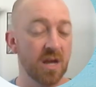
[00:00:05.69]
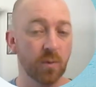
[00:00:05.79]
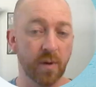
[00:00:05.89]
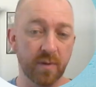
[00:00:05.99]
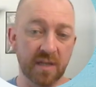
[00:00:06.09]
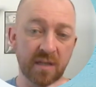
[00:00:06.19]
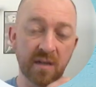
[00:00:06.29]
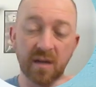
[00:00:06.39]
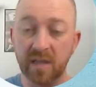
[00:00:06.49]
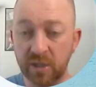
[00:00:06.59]
We already
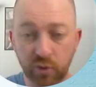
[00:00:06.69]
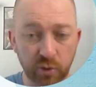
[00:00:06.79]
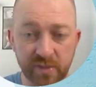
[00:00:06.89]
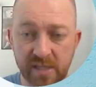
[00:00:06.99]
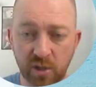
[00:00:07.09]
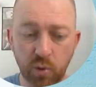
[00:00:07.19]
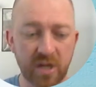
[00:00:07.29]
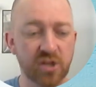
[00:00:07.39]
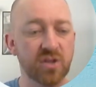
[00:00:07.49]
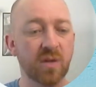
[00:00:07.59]
introduced the
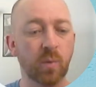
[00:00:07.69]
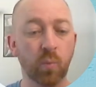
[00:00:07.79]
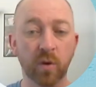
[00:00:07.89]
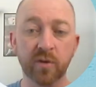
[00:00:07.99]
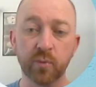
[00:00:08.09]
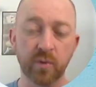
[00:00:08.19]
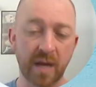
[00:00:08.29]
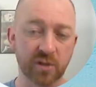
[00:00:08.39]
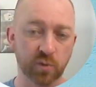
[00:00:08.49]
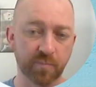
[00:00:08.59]
equation, then we worked through an
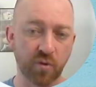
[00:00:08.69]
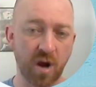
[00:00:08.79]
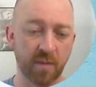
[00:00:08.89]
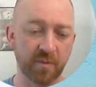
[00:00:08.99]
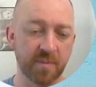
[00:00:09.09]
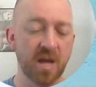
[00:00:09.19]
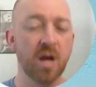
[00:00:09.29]
actual problem.